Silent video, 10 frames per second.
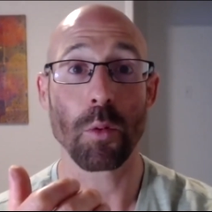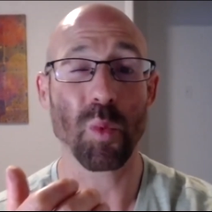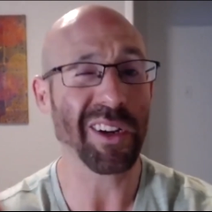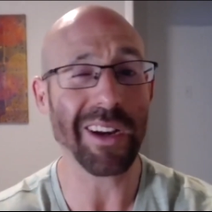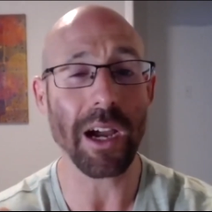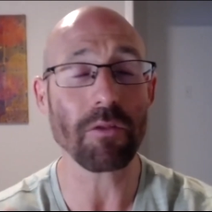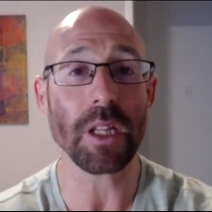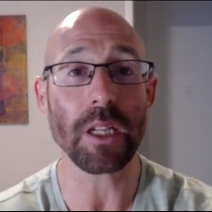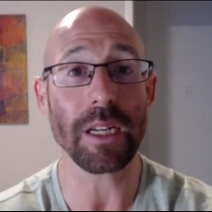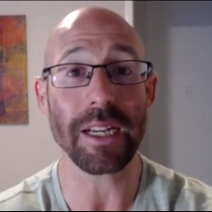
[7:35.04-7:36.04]
we're not
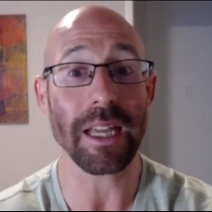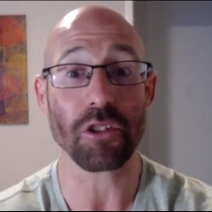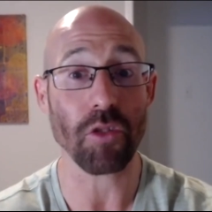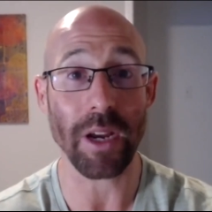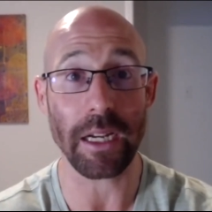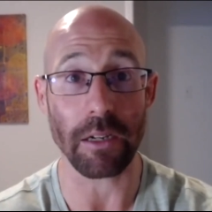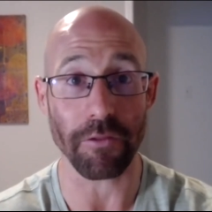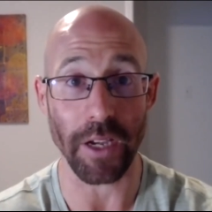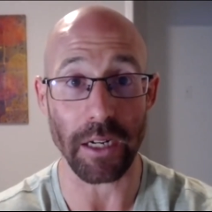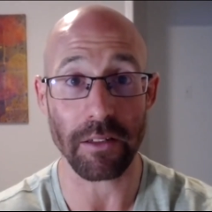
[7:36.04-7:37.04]
really going to get a training
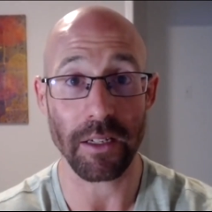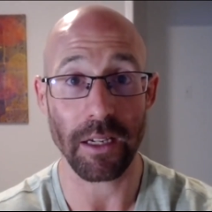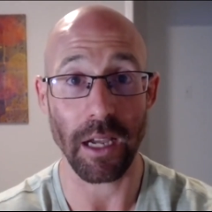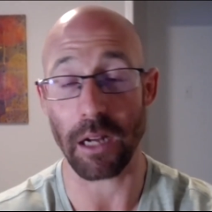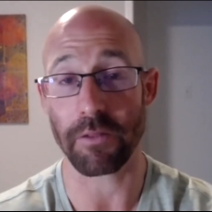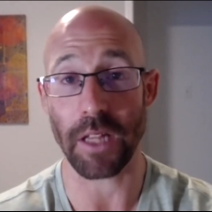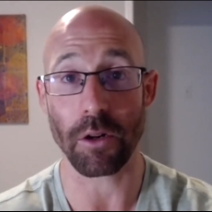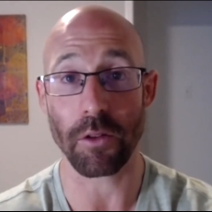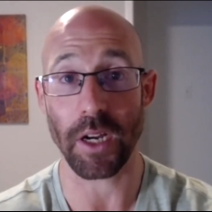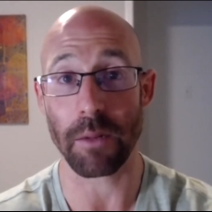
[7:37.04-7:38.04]
effect out of that
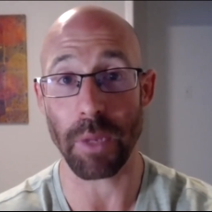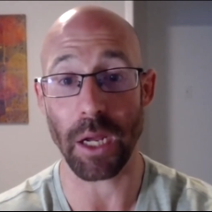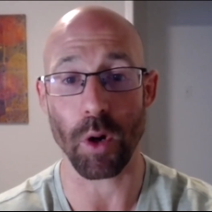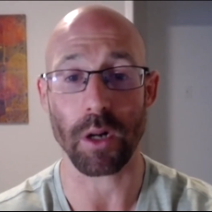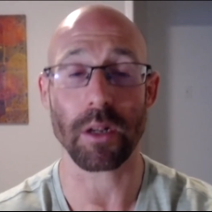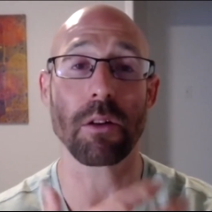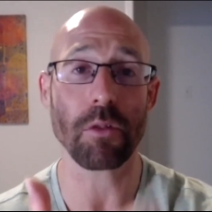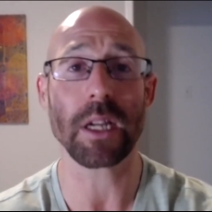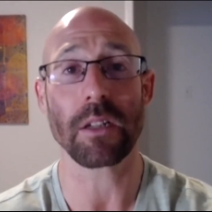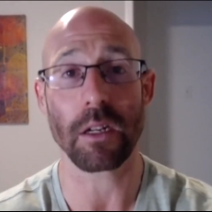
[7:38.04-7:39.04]
overhead band walk. Now,
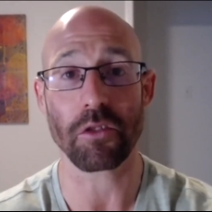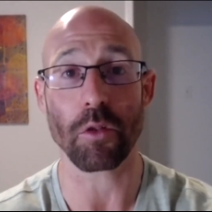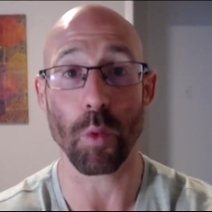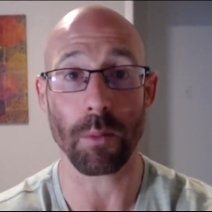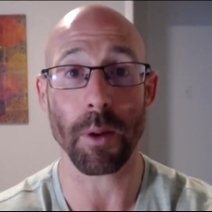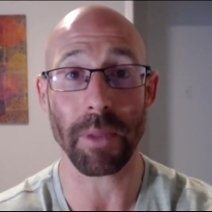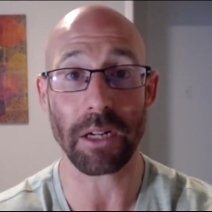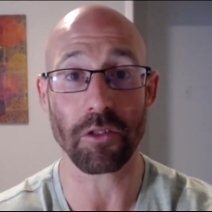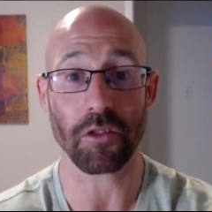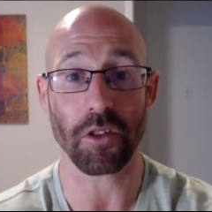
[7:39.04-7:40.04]
granted, it's a warm up
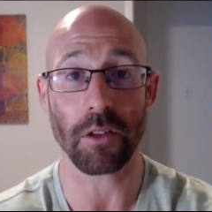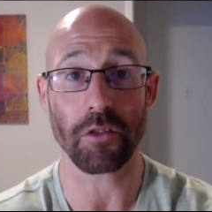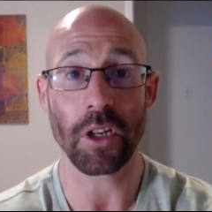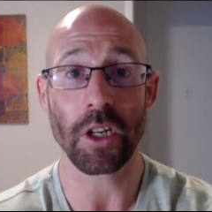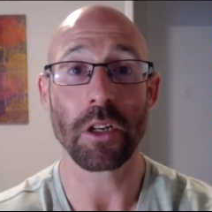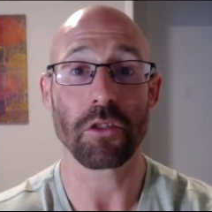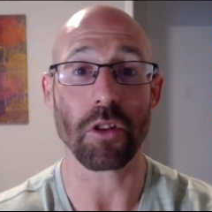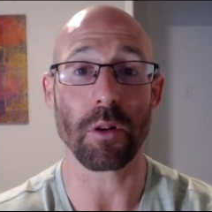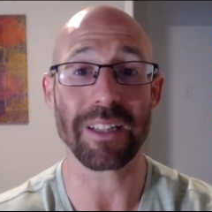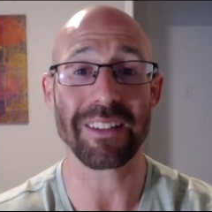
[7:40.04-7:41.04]
exercise,
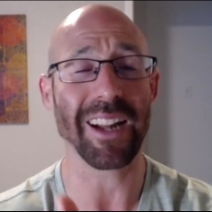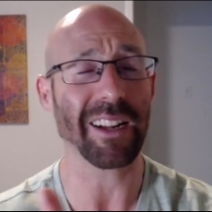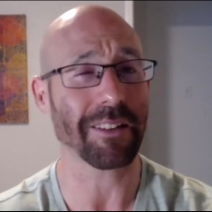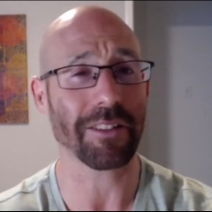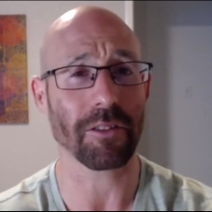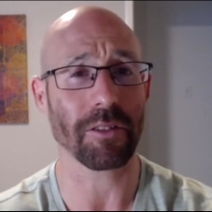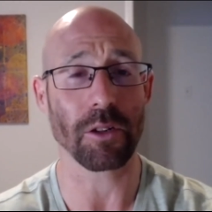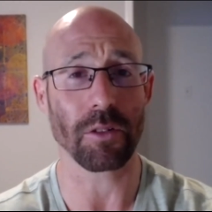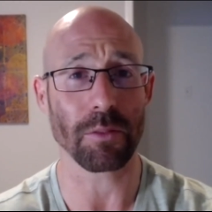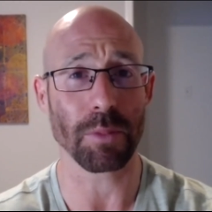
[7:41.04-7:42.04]
so it's not necessarily
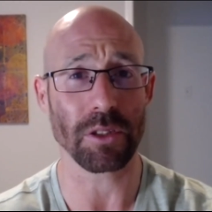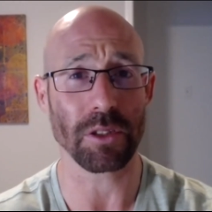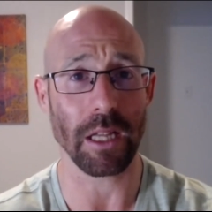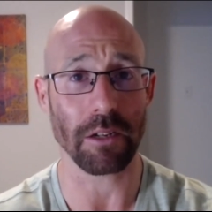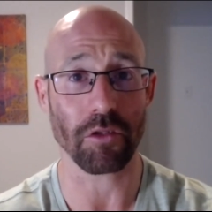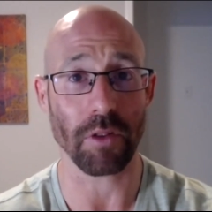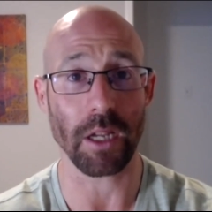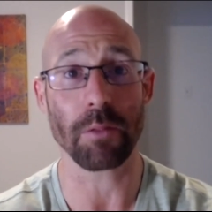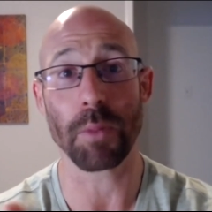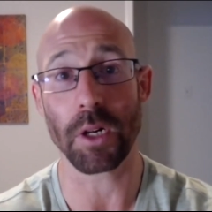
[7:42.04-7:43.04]
going to build a lot of
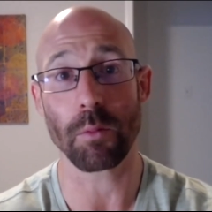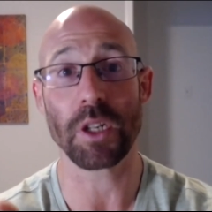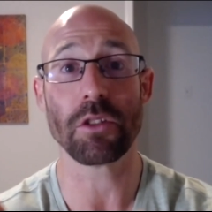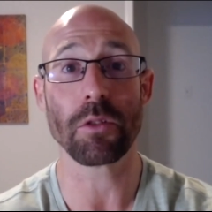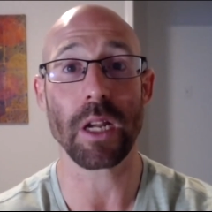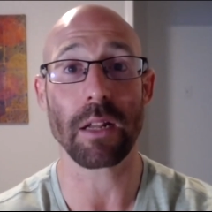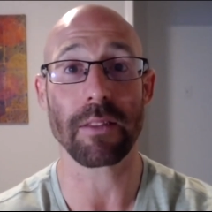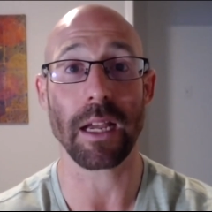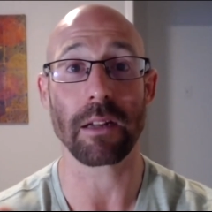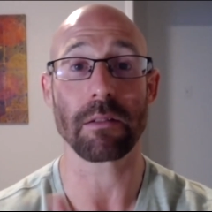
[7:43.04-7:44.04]
strength, but we do get
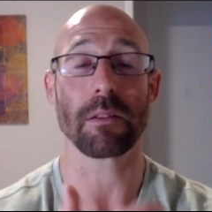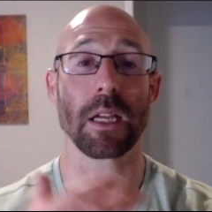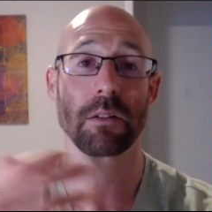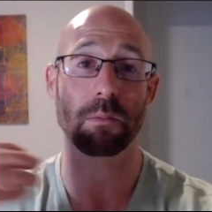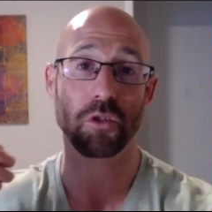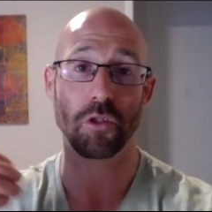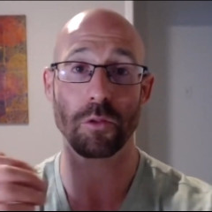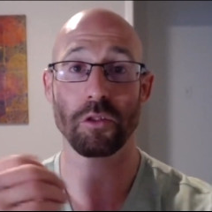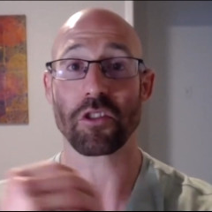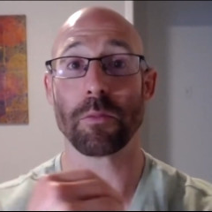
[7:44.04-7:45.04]
that, that
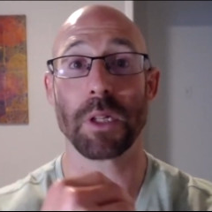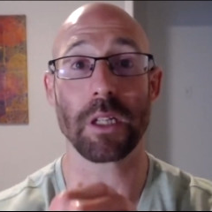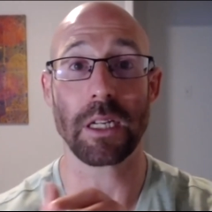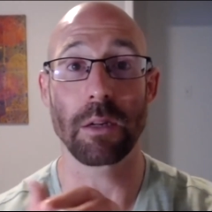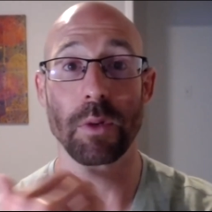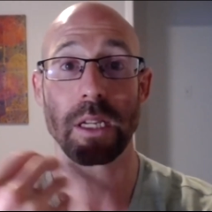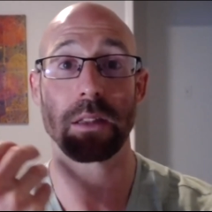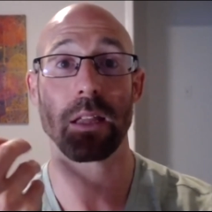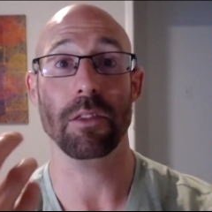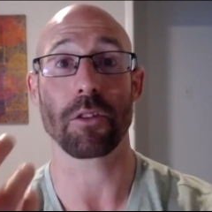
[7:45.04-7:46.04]
shoulder stability and we get
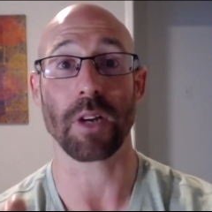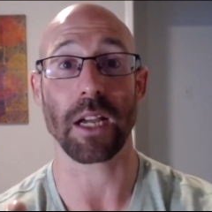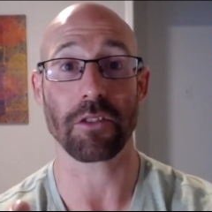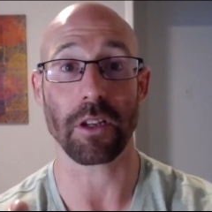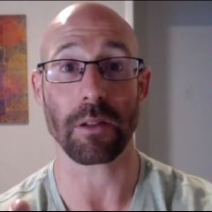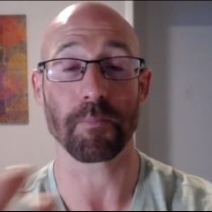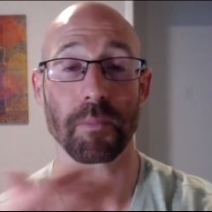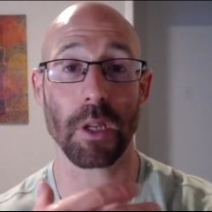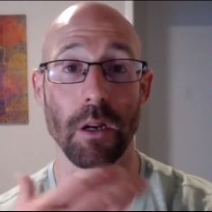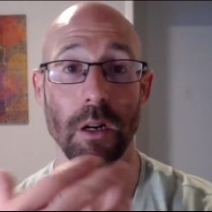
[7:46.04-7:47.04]
that thoracic
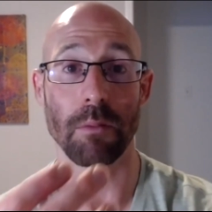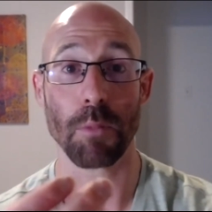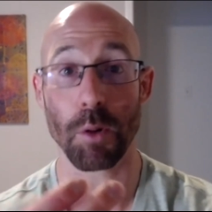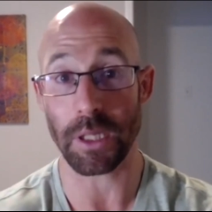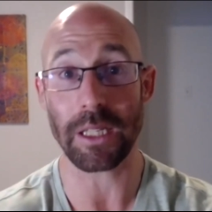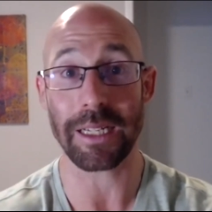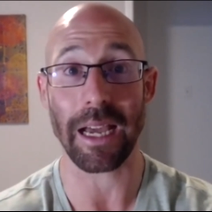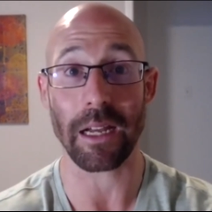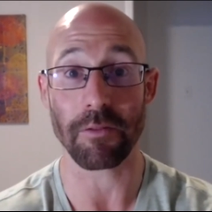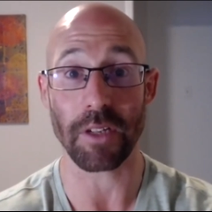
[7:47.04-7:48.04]
uh, mobility
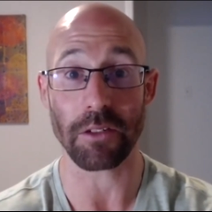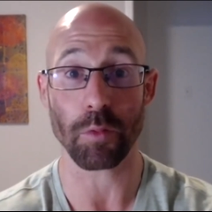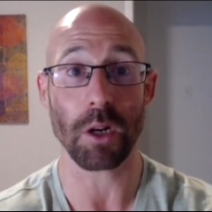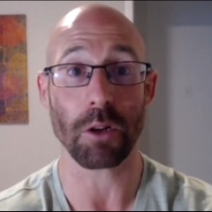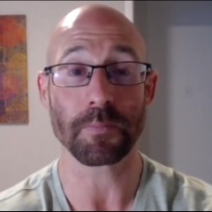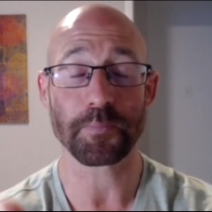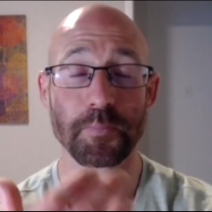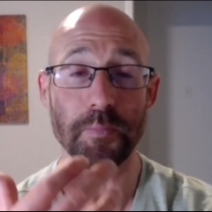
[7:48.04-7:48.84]
out of it as well.